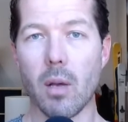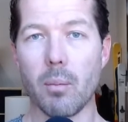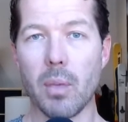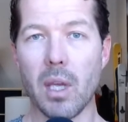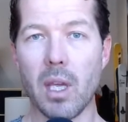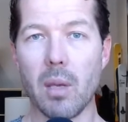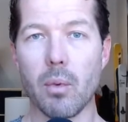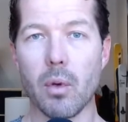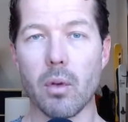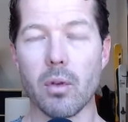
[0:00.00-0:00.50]

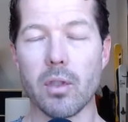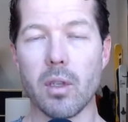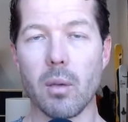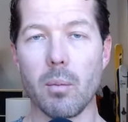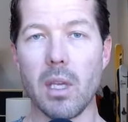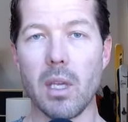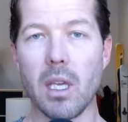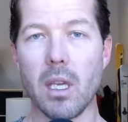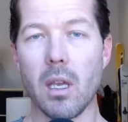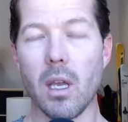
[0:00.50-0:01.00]
people to
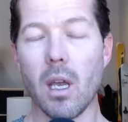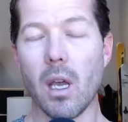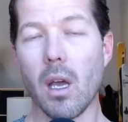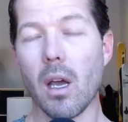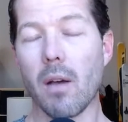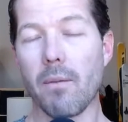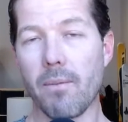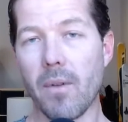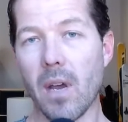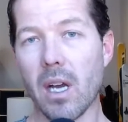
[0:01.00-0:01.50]
be
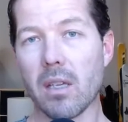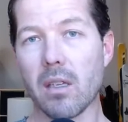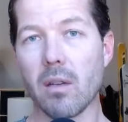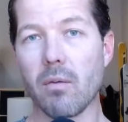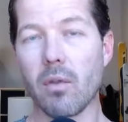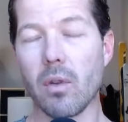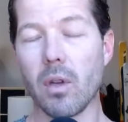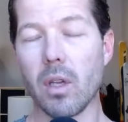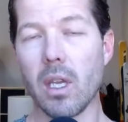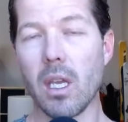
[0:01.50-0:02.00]

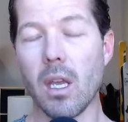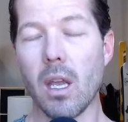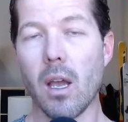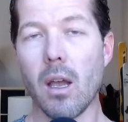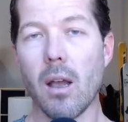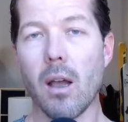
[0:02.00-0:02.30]
effectively